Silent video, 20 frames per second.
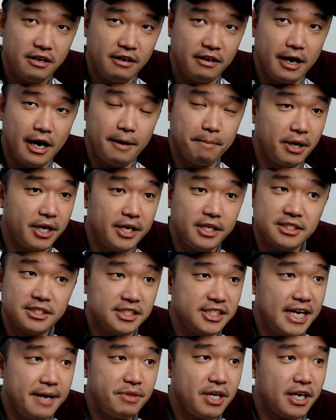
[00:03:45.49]
But it's the
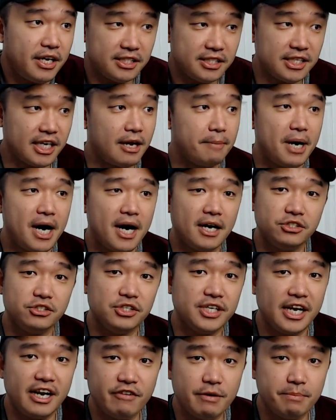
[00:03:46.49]
same thing. It's like a box
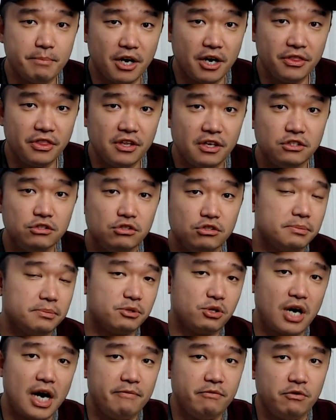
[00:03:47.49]
you get every month. You
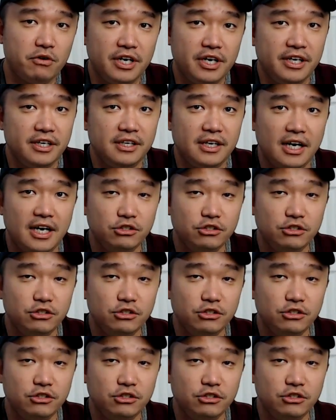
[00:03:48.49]
subscribe for it.